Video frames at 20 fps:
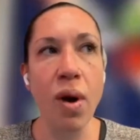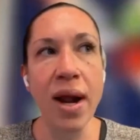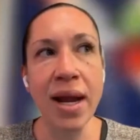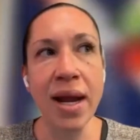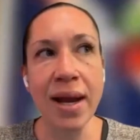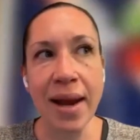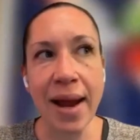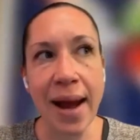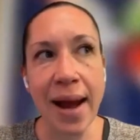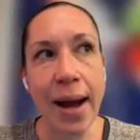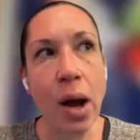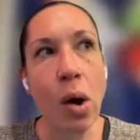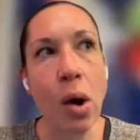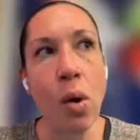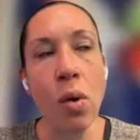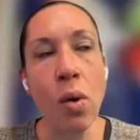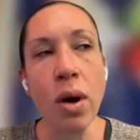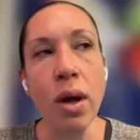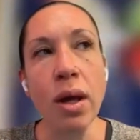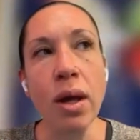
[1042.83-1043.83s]
right
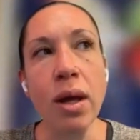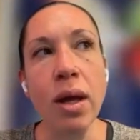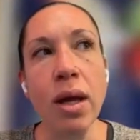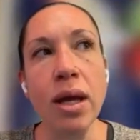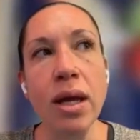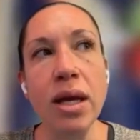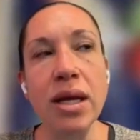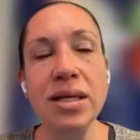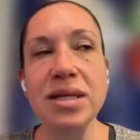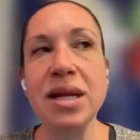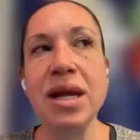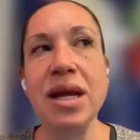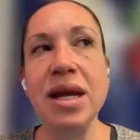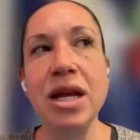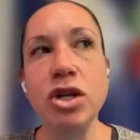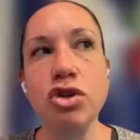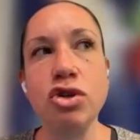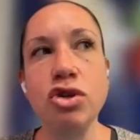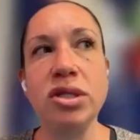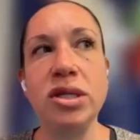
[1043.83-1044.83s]
now is an
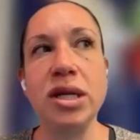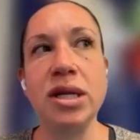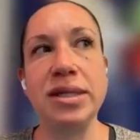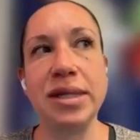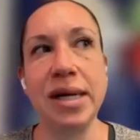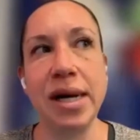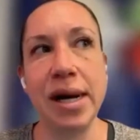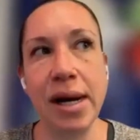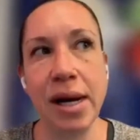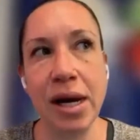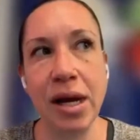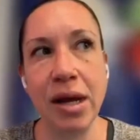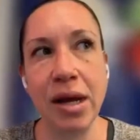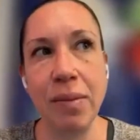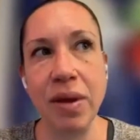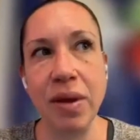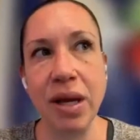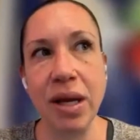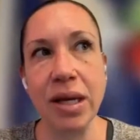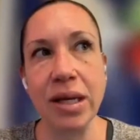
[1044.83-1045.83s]
interesting
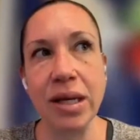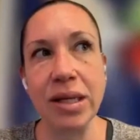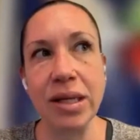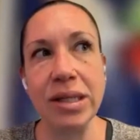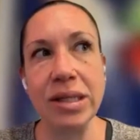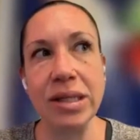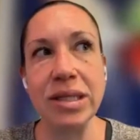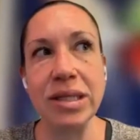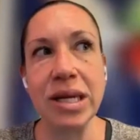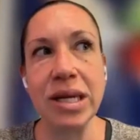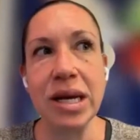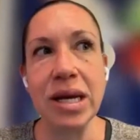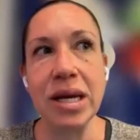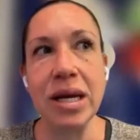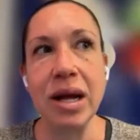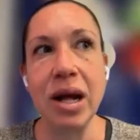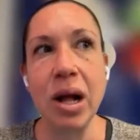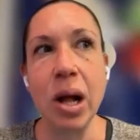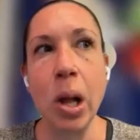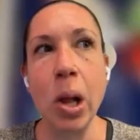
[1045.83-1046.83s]
time because
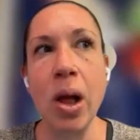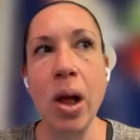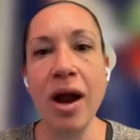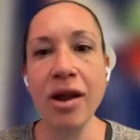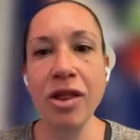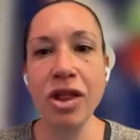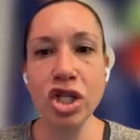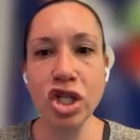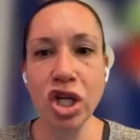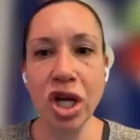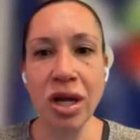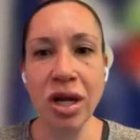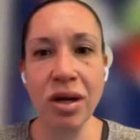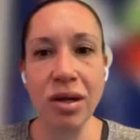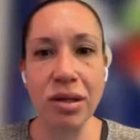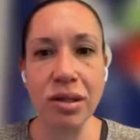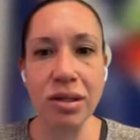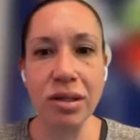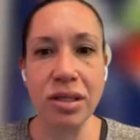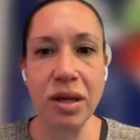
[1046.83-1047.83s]
a lot of the
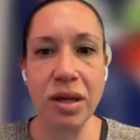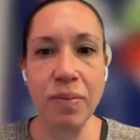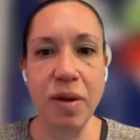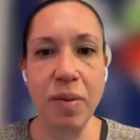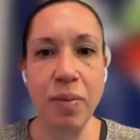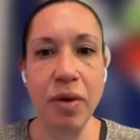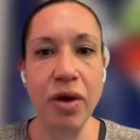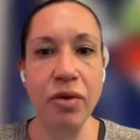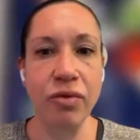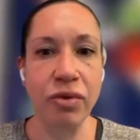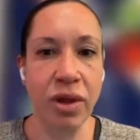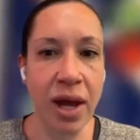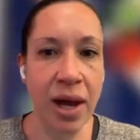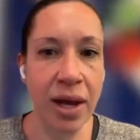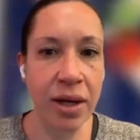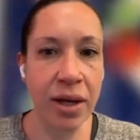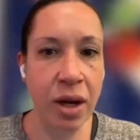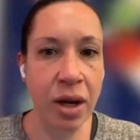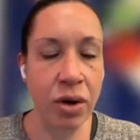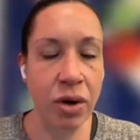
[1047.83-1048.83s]
channels that people have
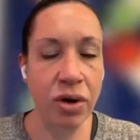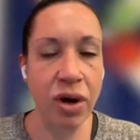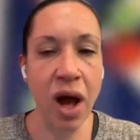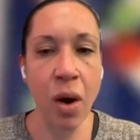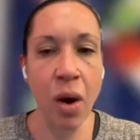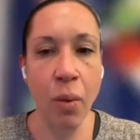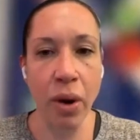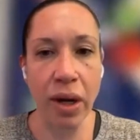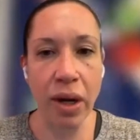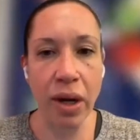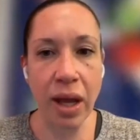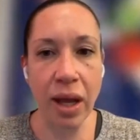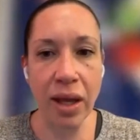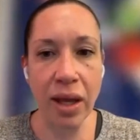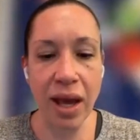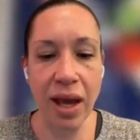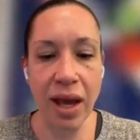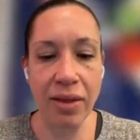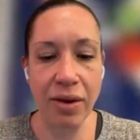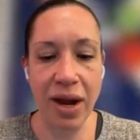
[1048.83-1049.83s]
relied on are not
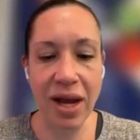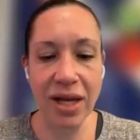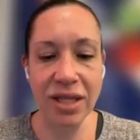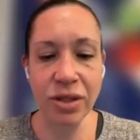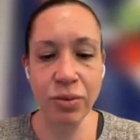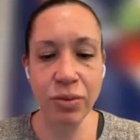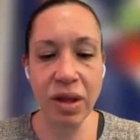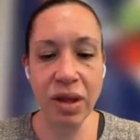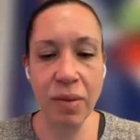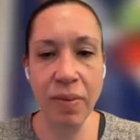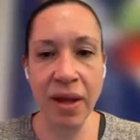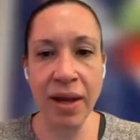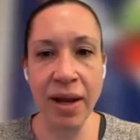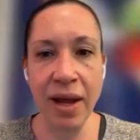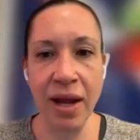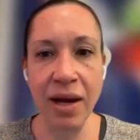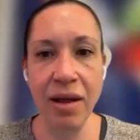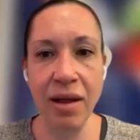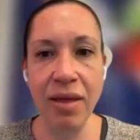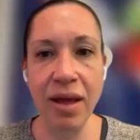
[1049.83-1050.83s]
working, yet there hasn't really
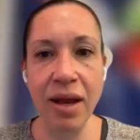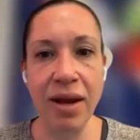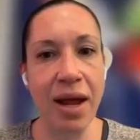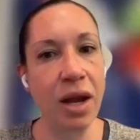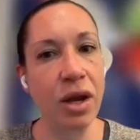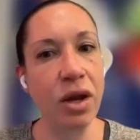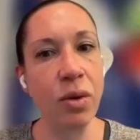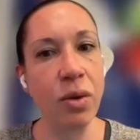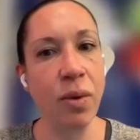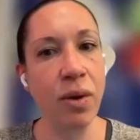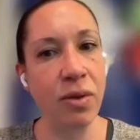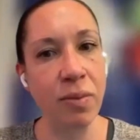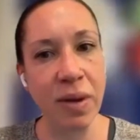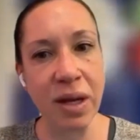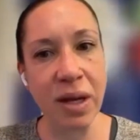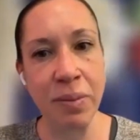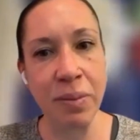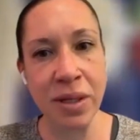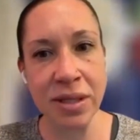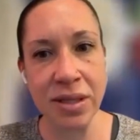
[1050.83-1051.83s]
been anything net new on the
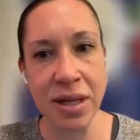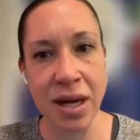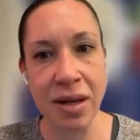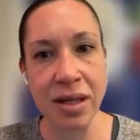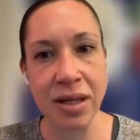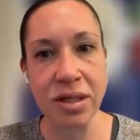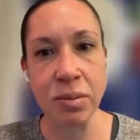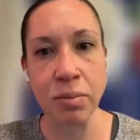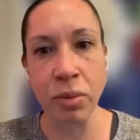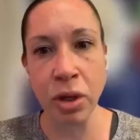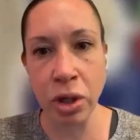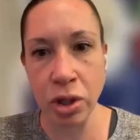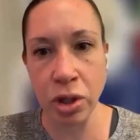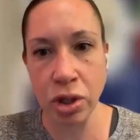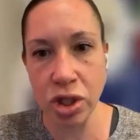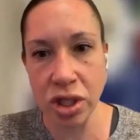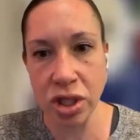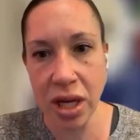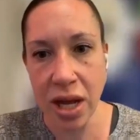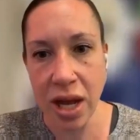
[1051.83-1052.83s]
B2B side that's
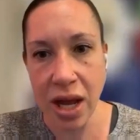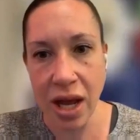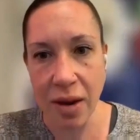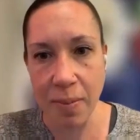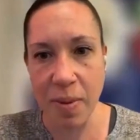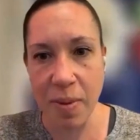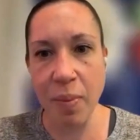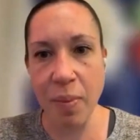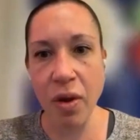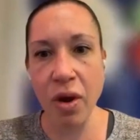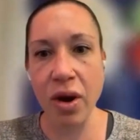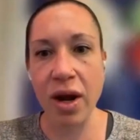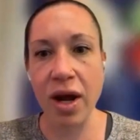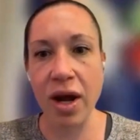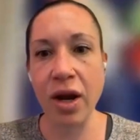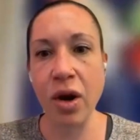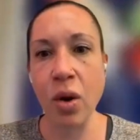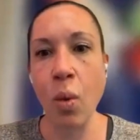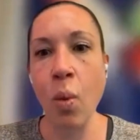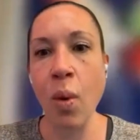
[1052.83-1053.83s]
emerged. And people are
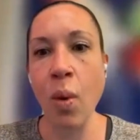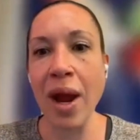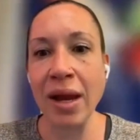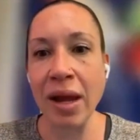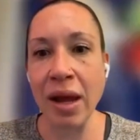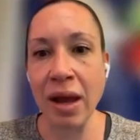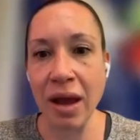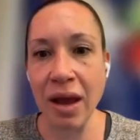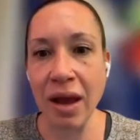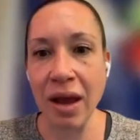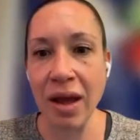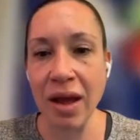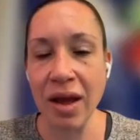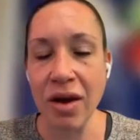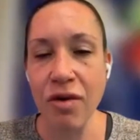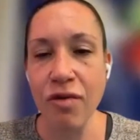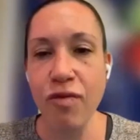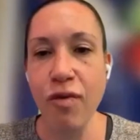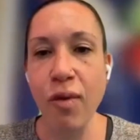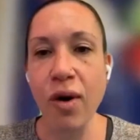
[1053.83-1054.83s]
kind of waiting
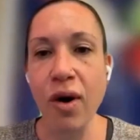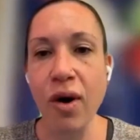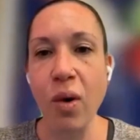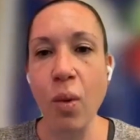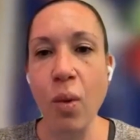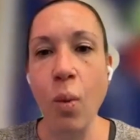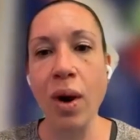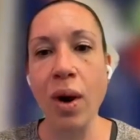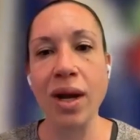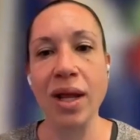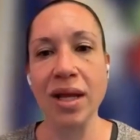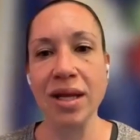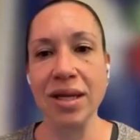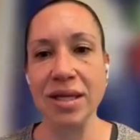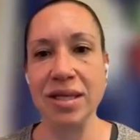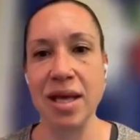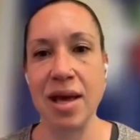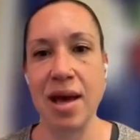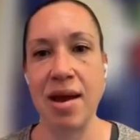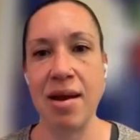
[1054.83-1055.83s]
for what
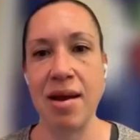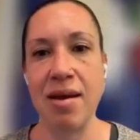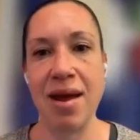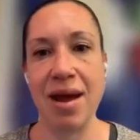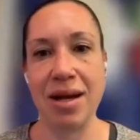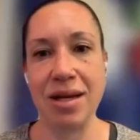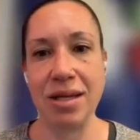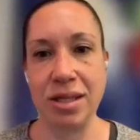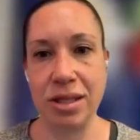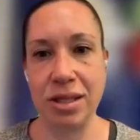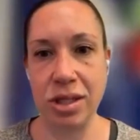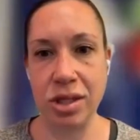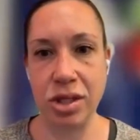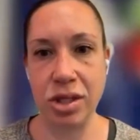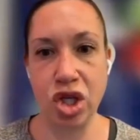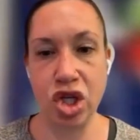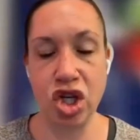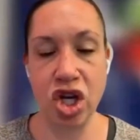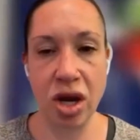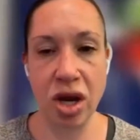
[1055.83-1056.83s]
is that
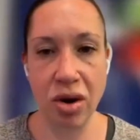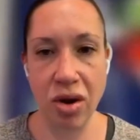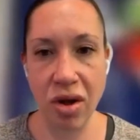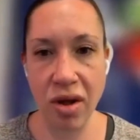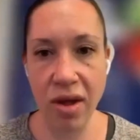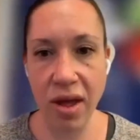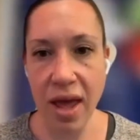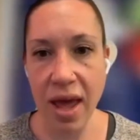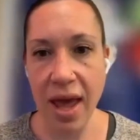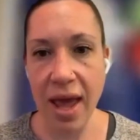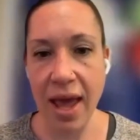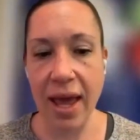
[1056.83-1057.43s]
next channel.